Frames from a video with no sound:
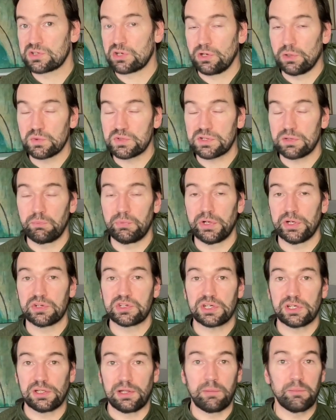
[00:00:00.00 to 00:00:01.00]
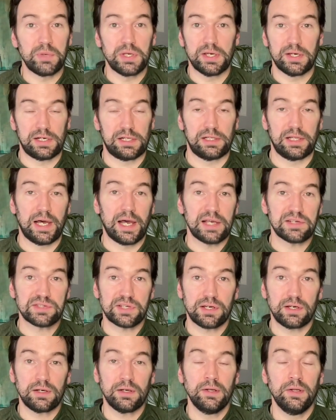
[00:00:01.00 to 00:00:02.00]
coast of British Columbia and
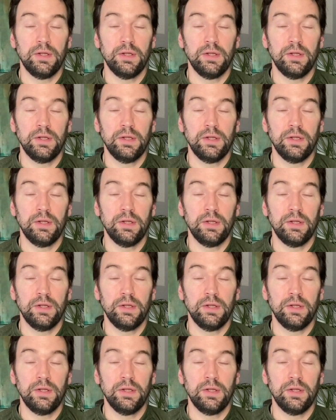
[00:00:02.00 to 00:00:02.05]
Alaska,